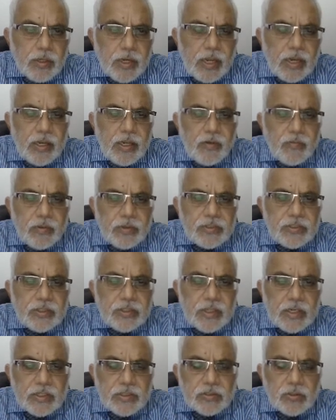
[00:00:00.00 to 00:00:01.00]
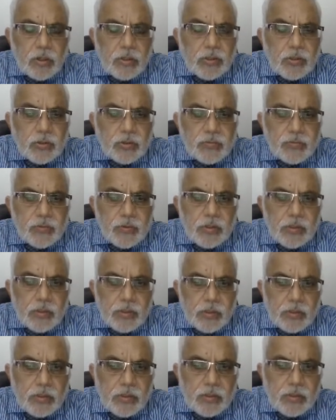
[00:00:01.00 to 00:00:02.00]
Any invention that is not useful
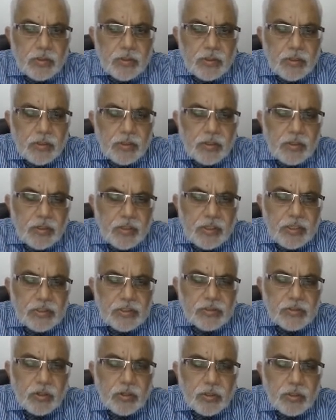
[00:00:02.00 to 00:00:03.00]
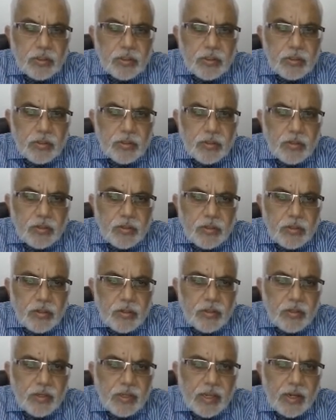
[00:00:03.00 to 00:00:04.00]

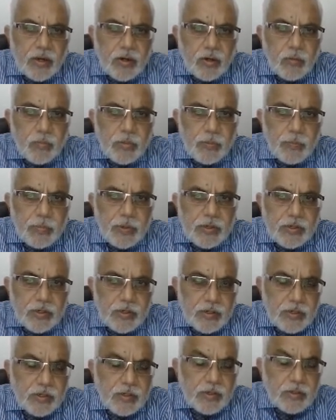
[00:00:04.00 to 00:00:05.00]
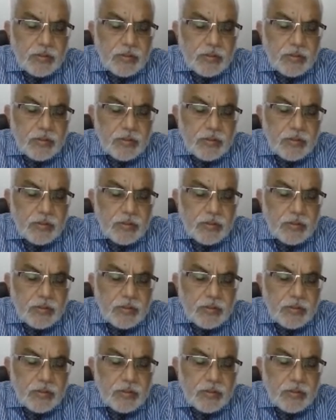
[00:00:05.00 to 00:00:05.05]
cannot be patented